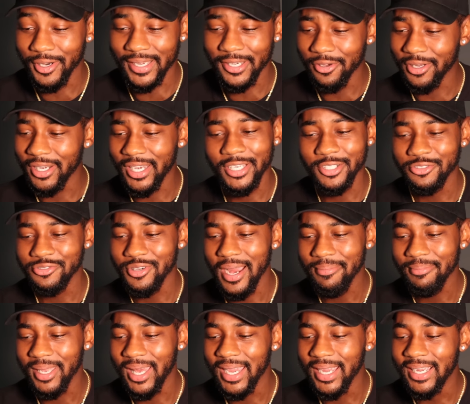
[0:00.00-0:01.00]
I know they didn't
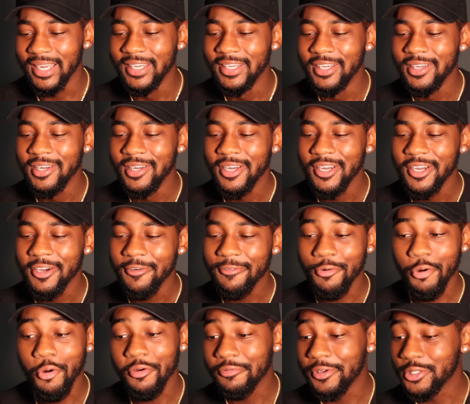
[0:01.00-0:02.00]
drop like
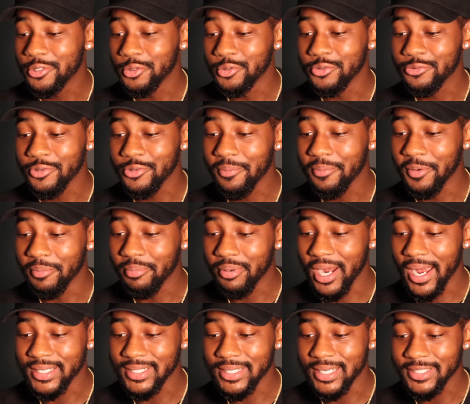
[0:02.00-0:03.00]
four visuals from the
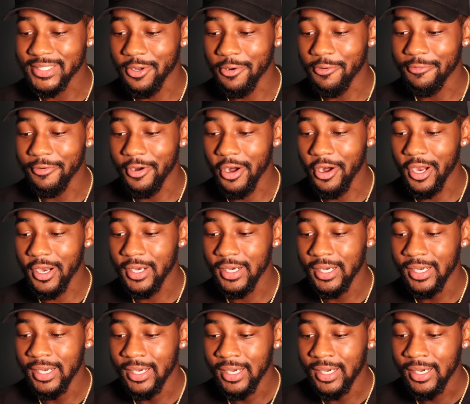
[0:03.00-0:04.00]
project so far.
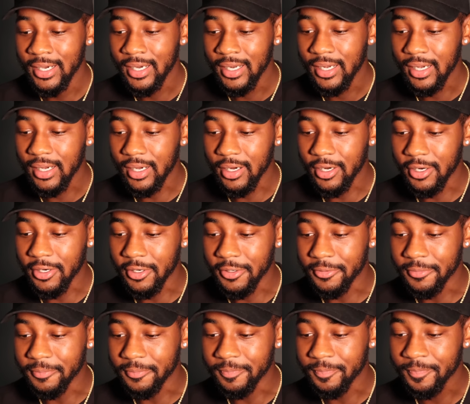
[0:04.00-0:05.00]

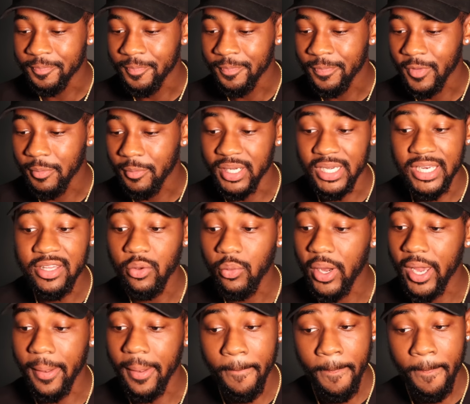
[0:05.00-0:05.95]
Um, but either way,